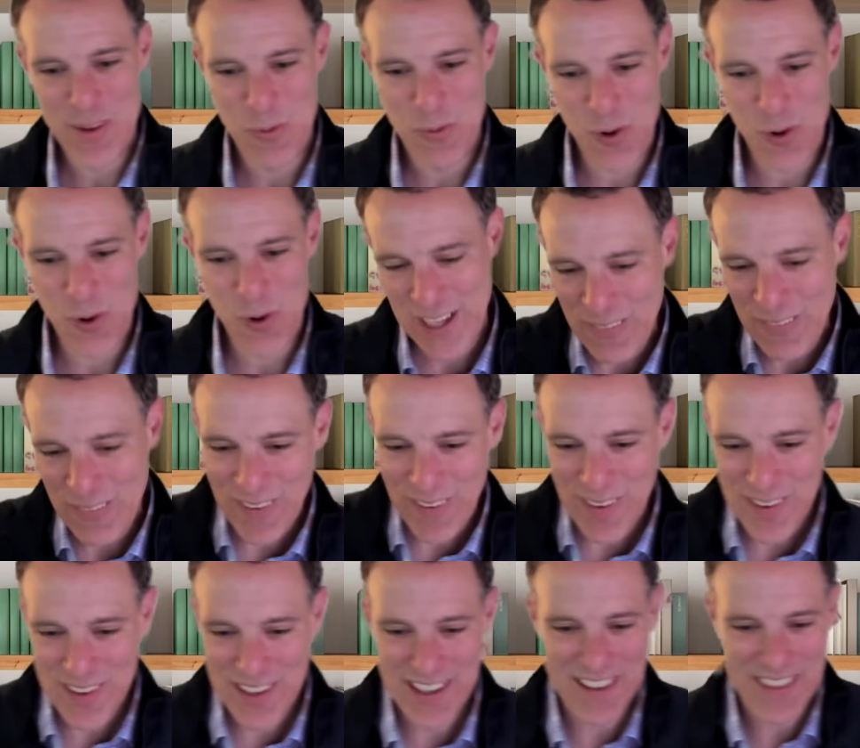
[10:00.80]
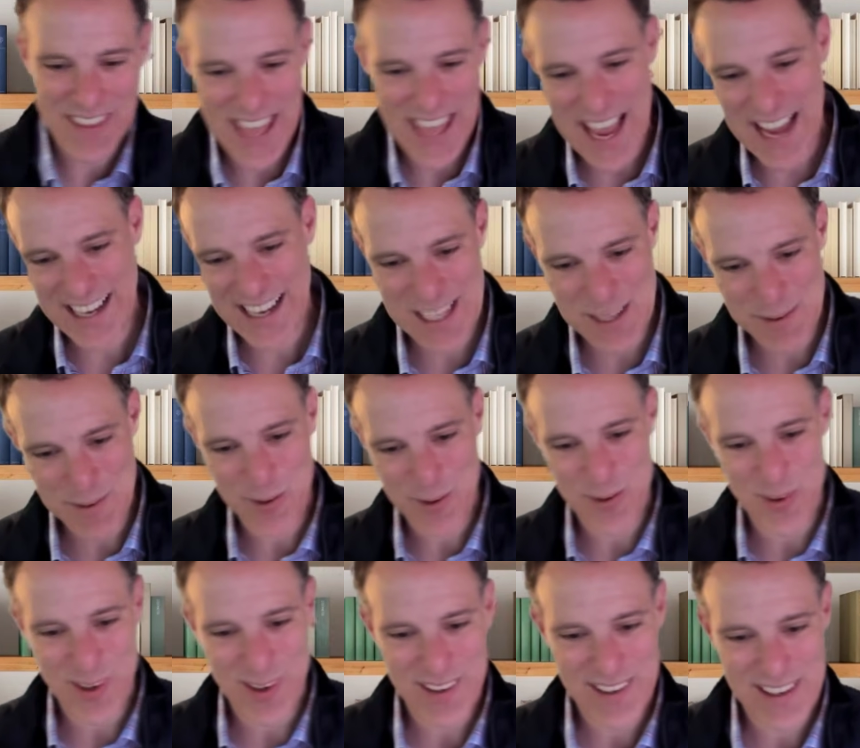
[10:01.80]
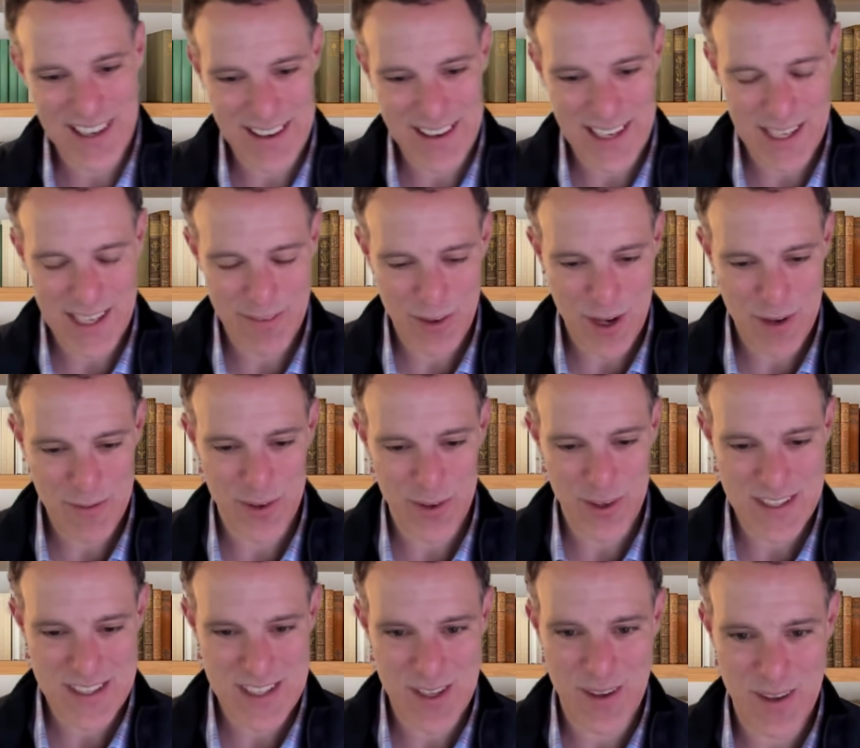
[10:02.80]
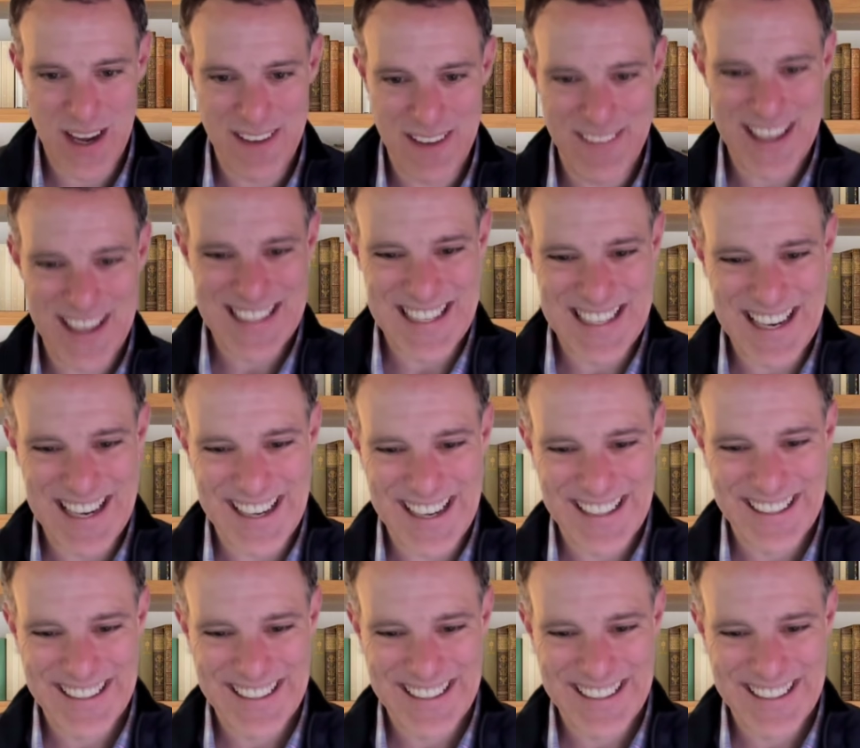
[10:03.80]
working world and in the academic world. And I'm grateful to still have that today.